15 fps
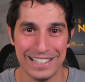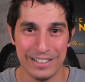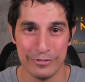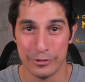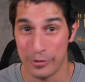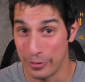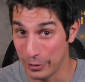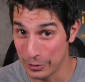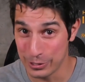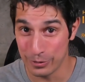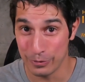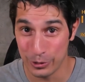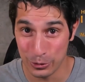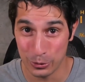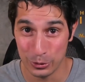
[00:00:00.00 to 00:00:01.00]
For those of
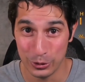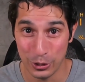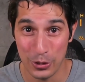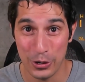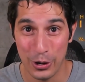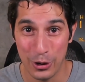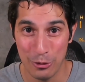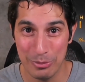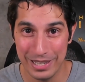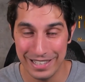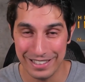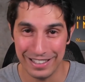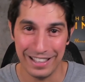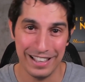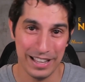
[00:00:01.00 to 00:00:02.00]
you who don't know me,
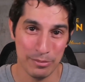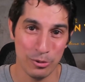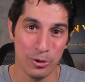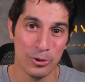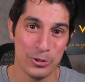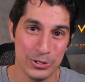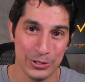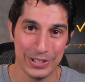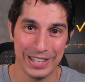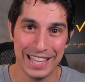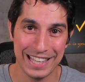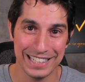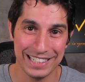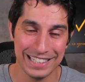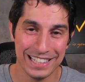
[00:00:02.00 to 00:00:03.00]
I'm
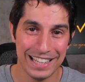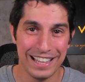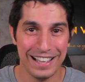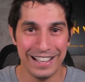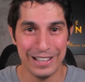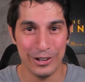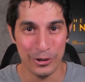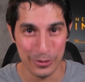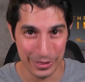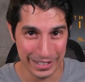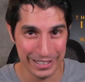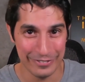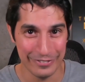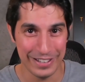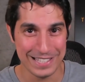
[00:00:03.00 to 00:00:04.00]
Yochanan. I own the
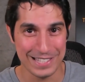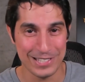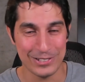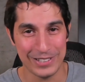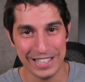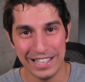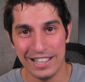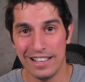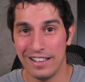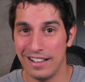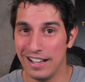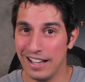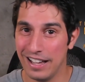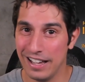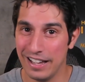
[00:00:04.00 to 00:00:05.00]
Investory.
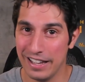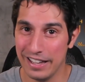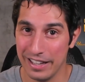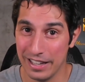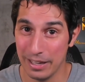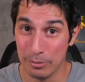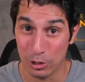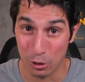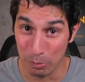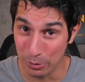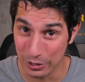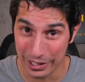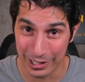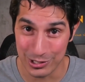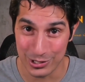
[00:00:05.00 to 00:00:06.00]
I am a computer
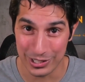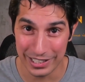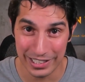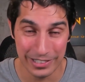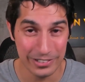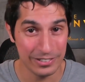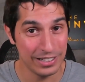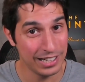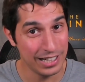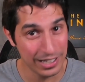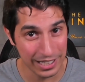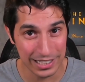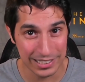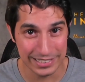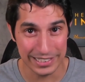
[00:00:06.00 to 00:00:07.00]
engineer, a
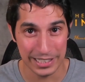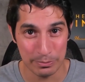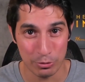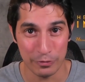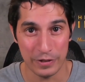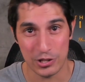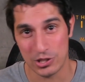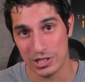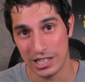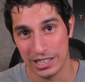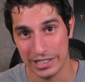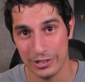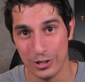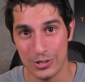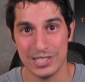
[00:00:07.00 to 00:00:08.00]
real estate professional
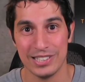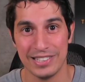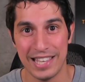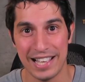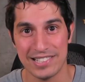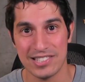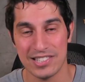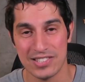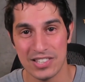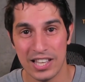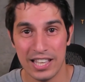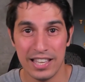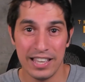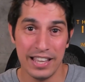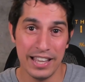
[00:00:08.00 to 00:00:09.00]
in Austin, Texas,
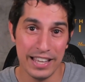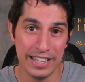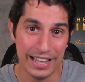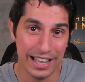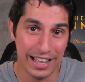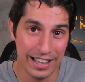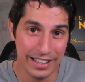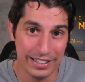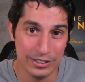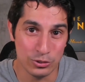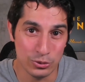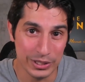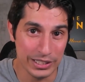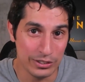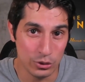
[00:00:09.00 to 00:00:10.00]
and I
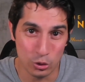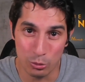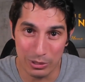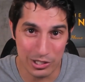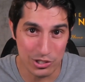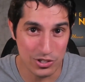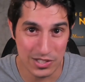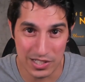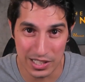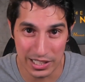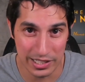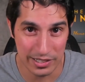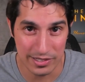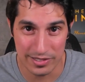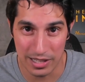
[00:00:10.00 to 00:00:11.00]
read too much silly
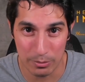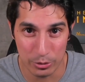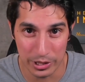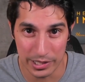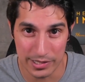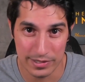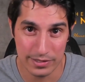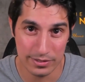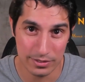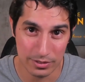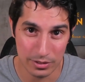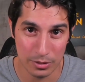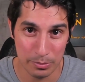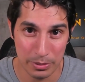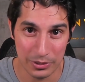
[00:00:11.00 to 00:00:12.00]
subreddits,
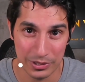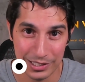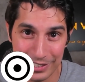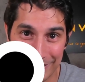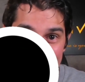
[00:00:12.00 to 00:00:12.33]
apparently.